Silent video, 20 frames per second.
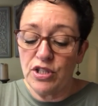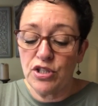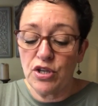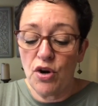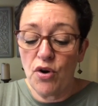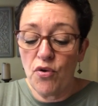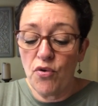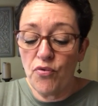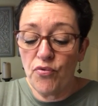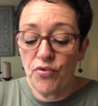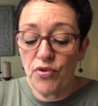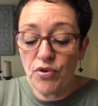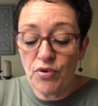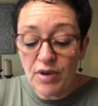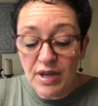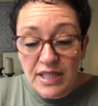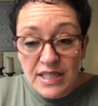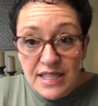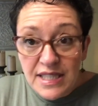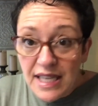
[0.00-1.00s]
So if
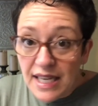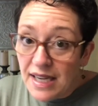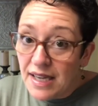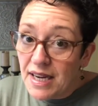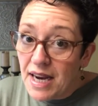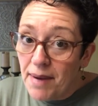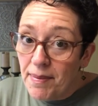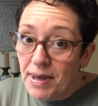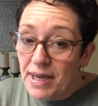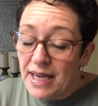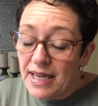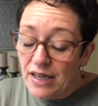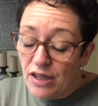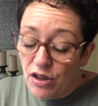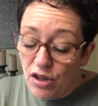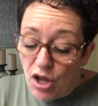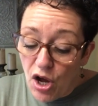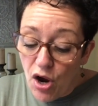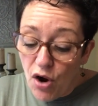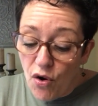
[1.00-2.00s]
you see it coming in a
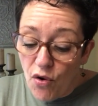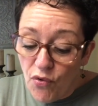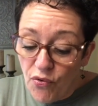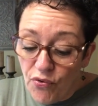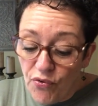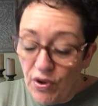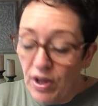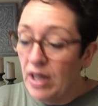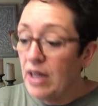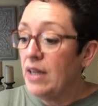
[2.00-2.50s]
loaf,